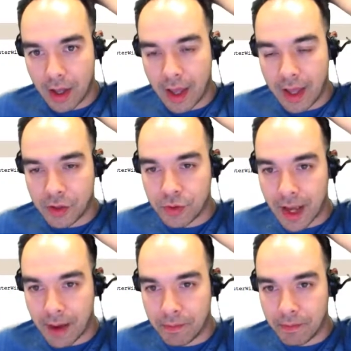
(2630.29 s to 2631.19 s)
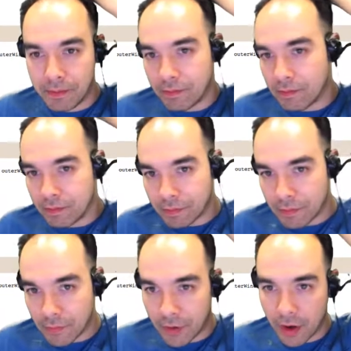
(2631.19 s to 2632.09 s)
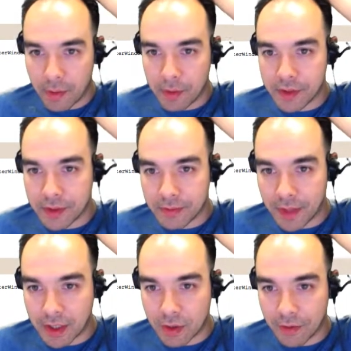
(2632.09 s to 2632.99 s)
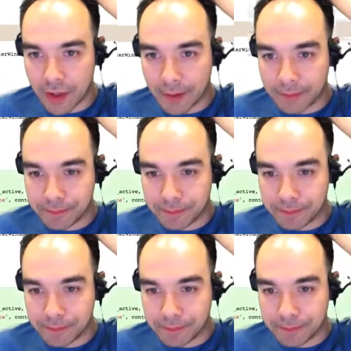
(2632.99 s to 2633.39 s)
and new tab variables, that sort of thing.